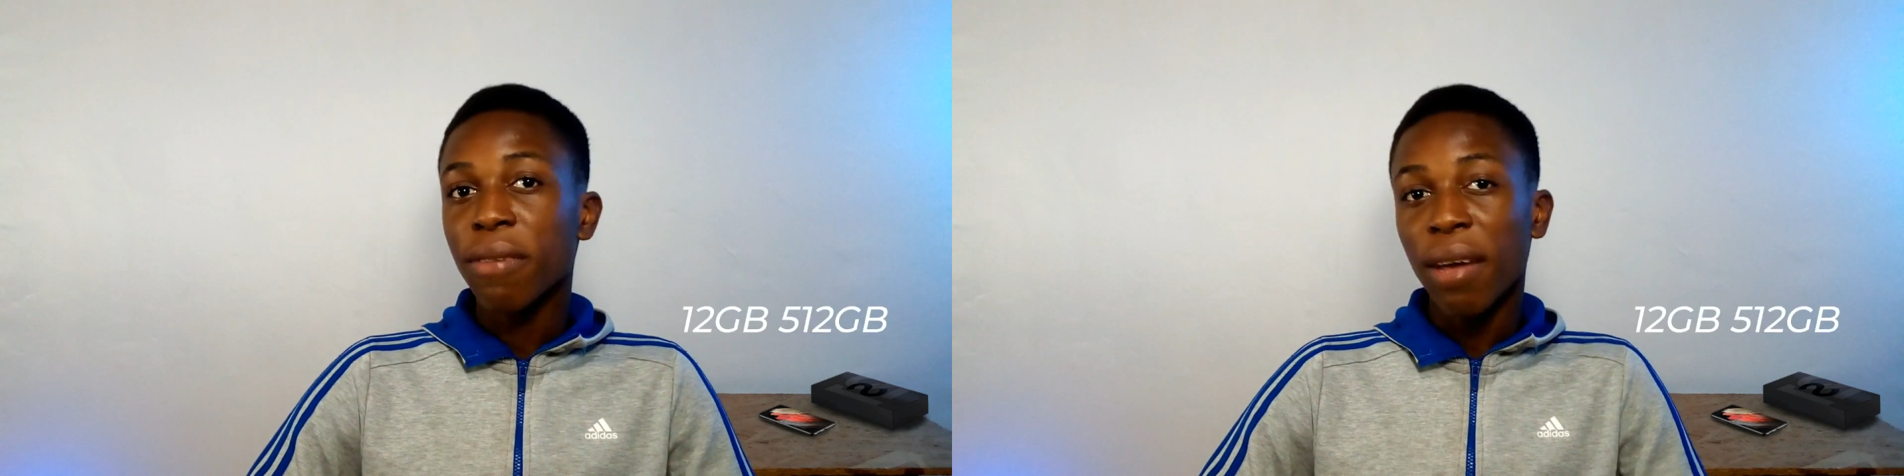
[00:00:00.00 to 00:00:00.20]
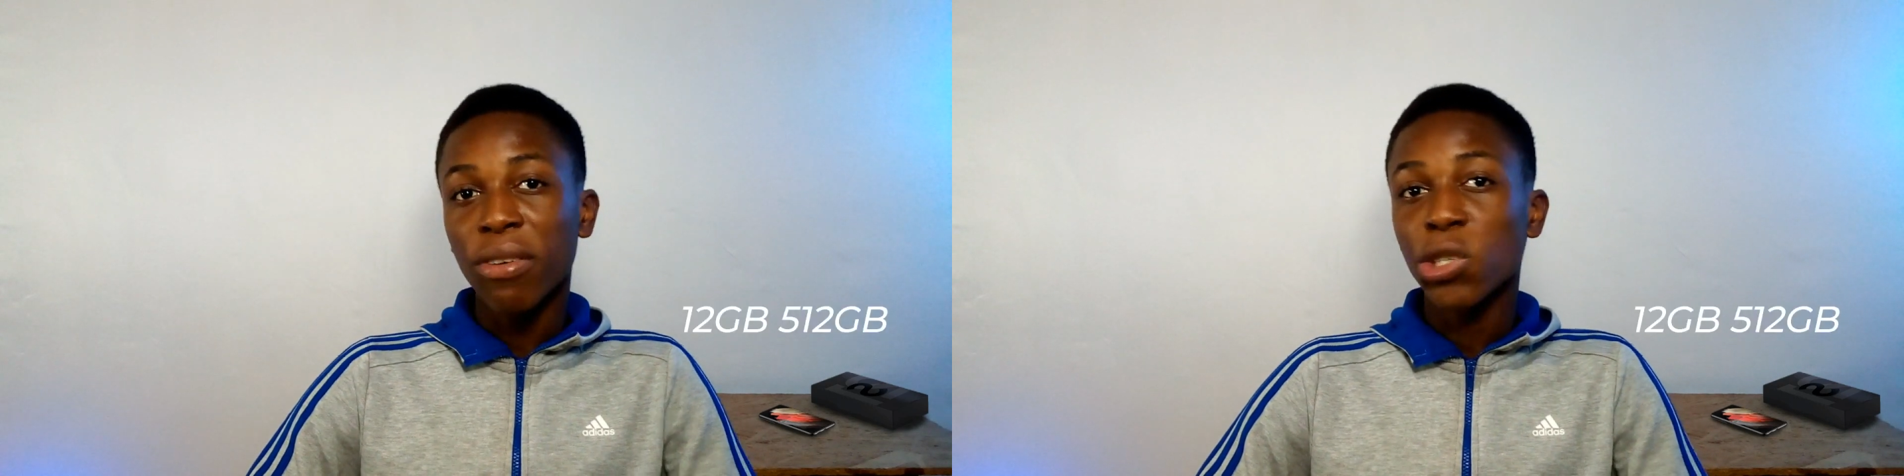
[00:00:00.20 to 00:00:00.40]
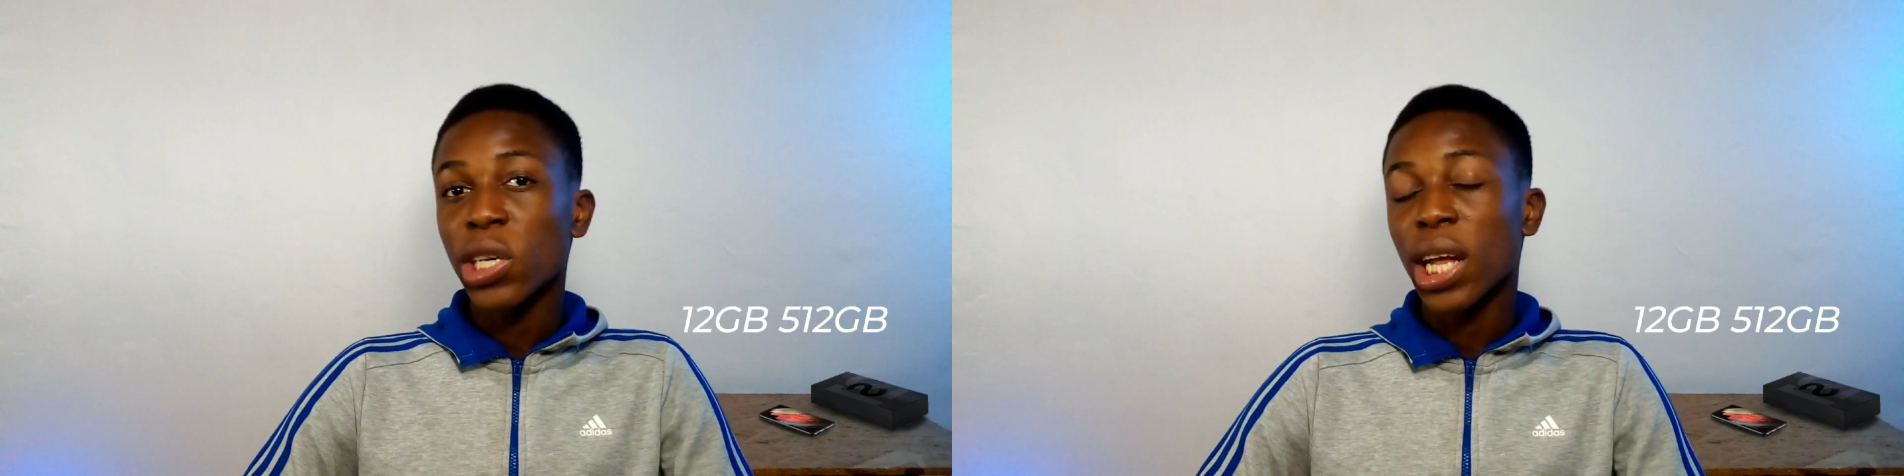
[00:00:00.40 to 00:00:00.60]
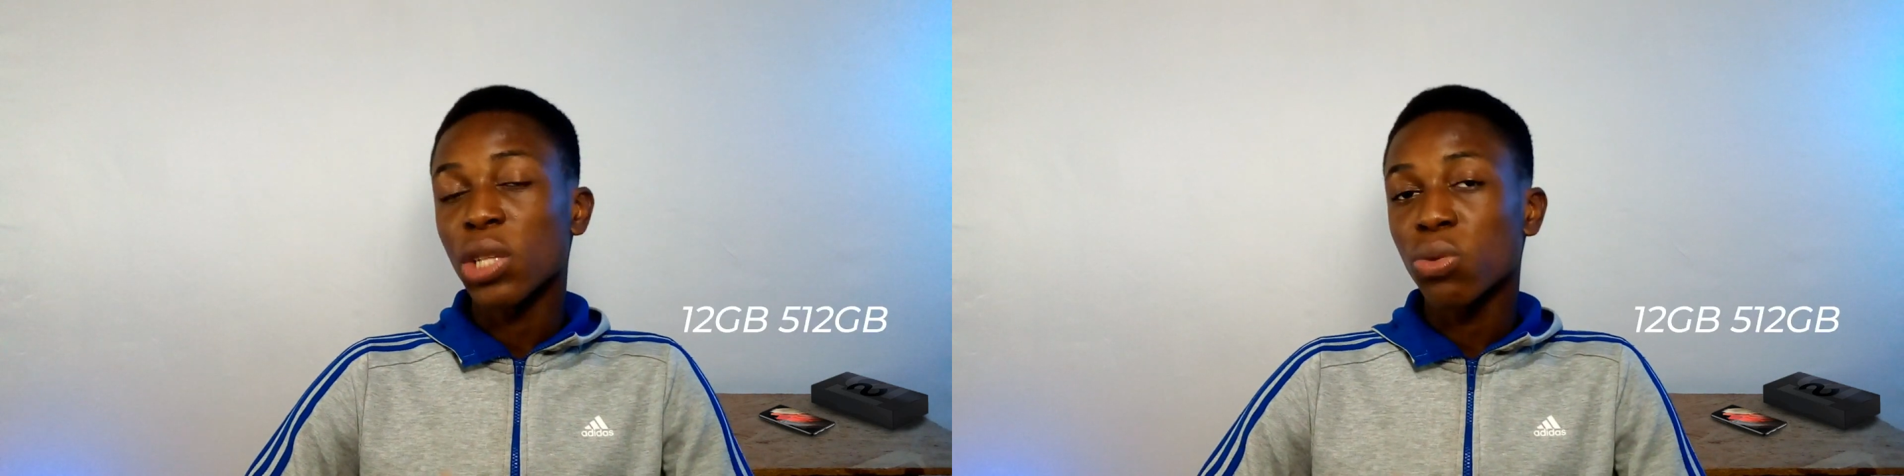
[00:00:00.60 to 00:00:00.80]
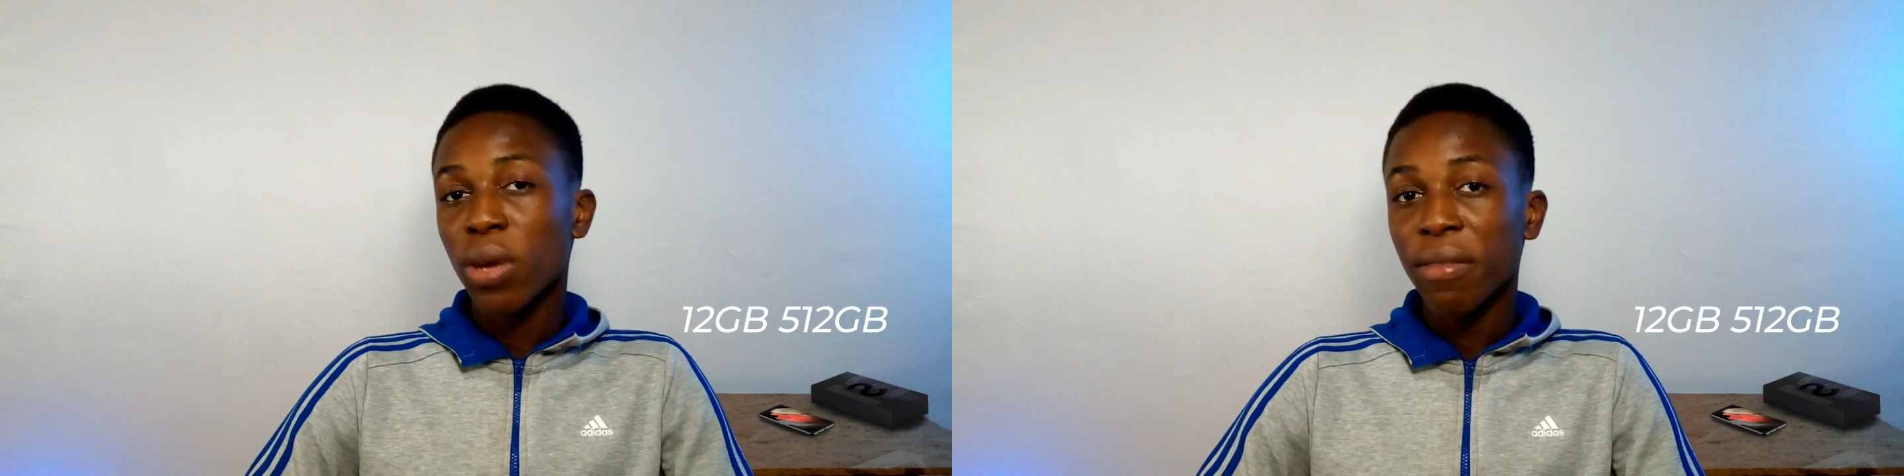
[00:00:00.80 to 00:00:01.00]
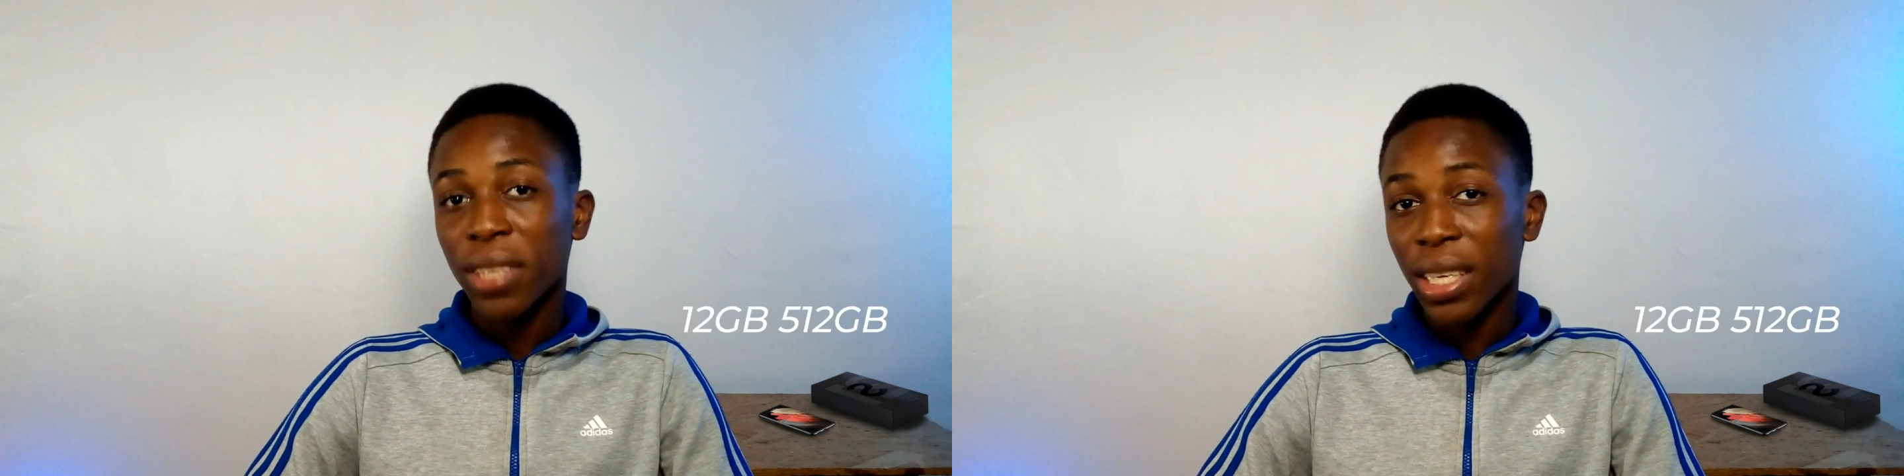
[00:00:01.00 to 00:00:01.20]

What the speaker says: 512